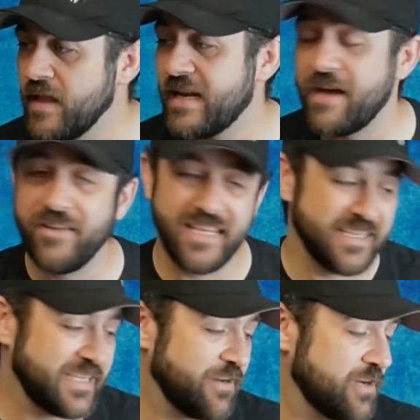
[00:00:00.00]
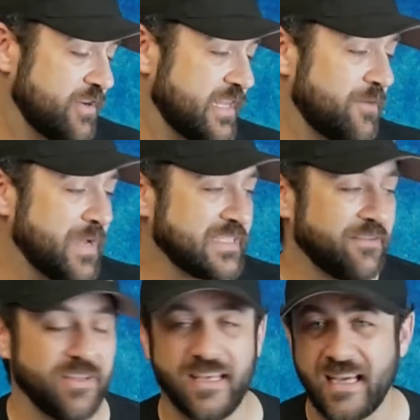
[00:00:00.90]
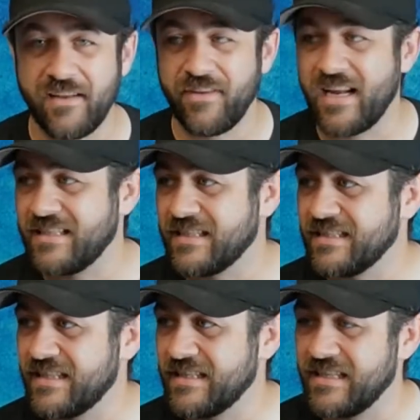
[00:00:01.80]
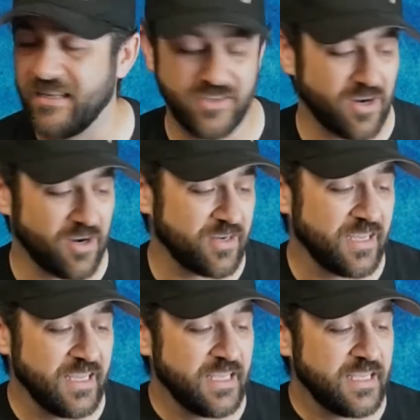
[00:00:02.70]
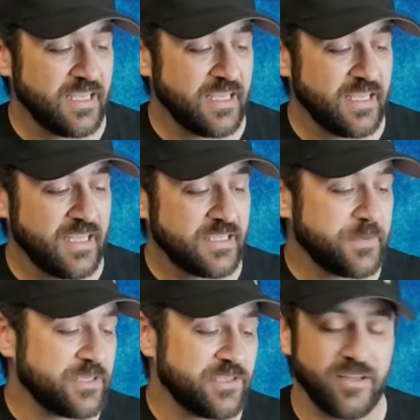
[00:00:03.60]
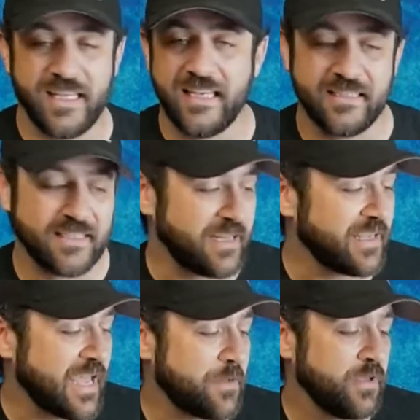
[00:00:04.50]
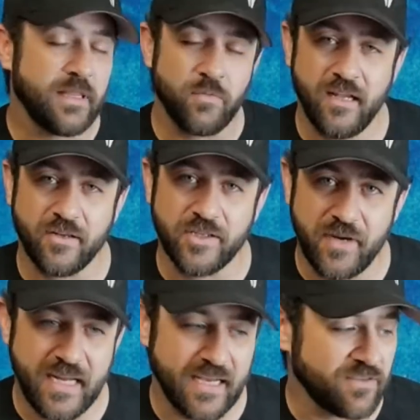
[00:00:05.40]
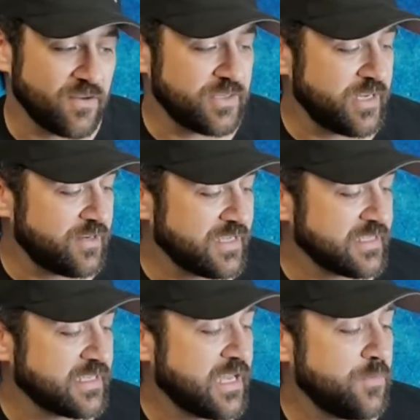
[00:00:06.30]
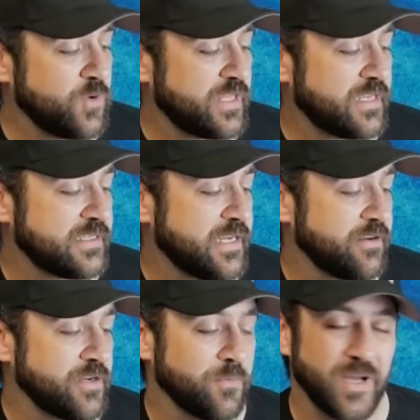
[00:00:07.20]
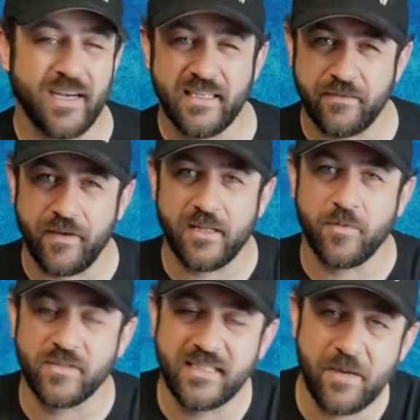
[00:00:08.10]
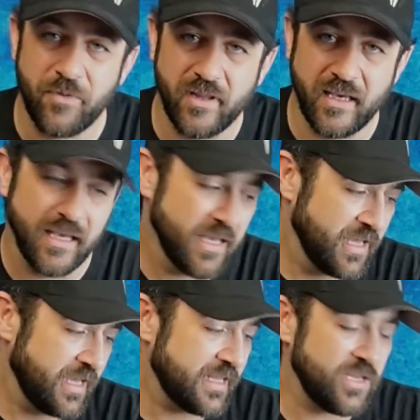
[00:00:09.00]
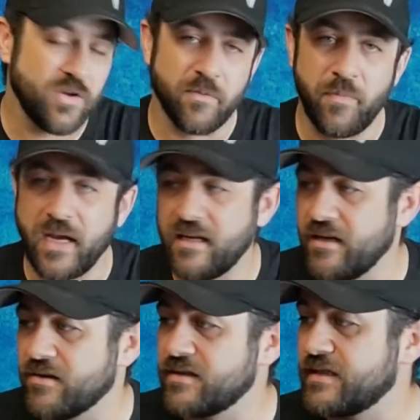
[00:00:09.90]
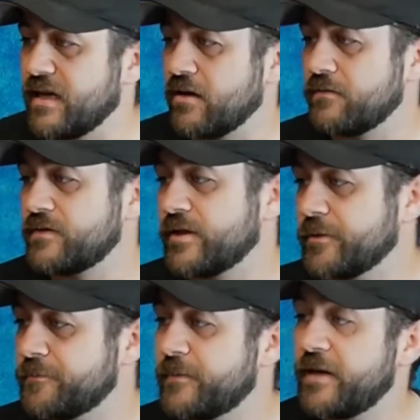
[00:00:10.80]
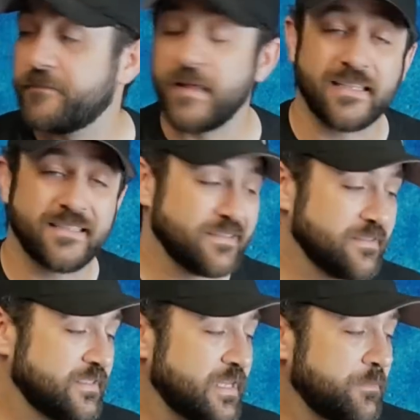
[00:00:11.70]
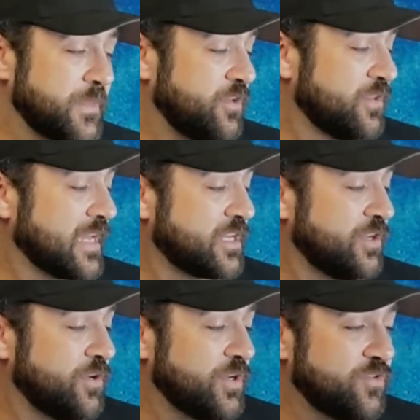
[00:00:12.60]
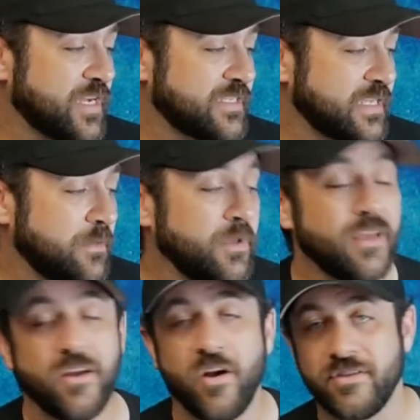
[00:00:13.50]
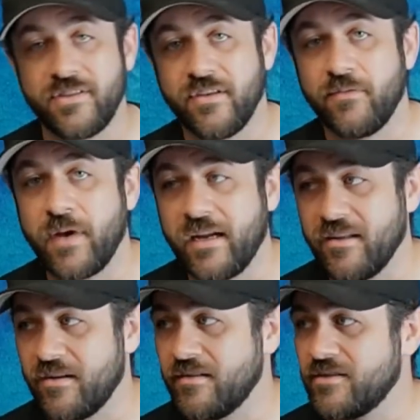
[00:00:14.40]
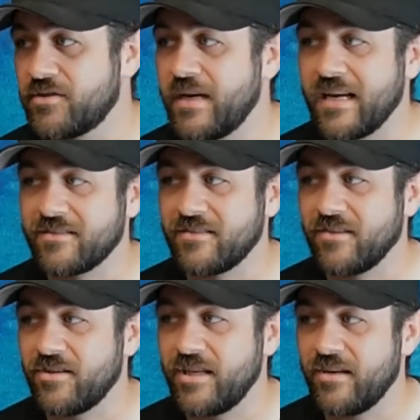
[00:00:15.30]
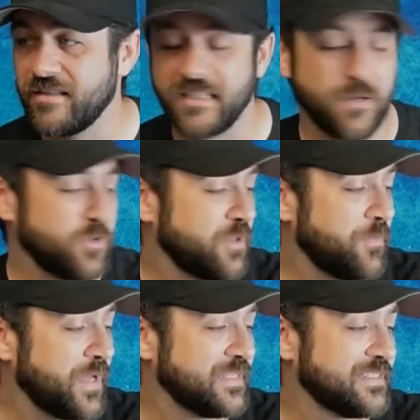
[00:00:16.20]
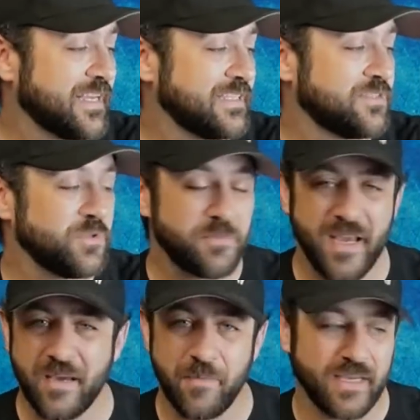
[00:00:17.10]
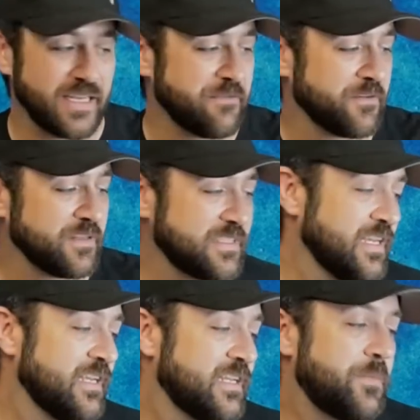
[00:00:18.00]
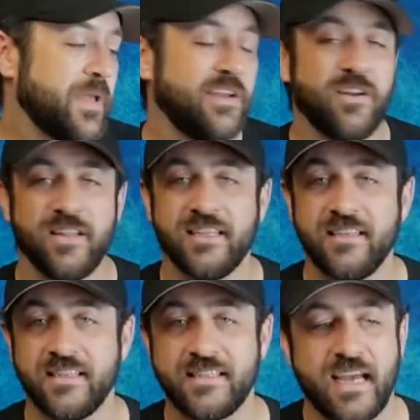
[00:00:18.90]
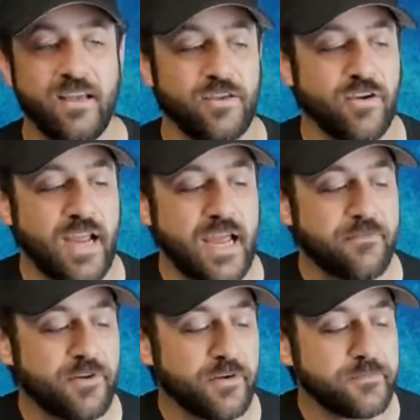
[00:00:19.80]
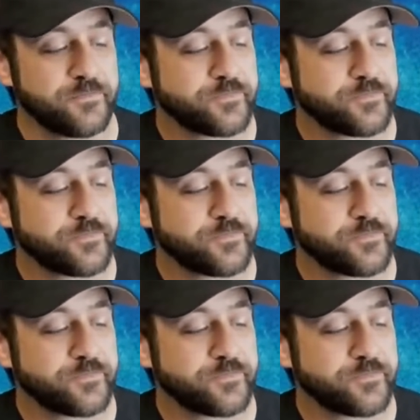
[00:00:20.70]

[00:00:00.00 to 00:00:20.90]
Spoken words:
And having the interior in there makes everything kind of a nice consistent dark, especially on the inside of the cab. The regular straight axle RTR doesn't come with the interior, but it is available separately, and then you can paint it yourself. So if that's something you'd like to do to dress up, also the regular straight axle RTR doesn't come with the bed sides, which make a big difference depending on the style you're after.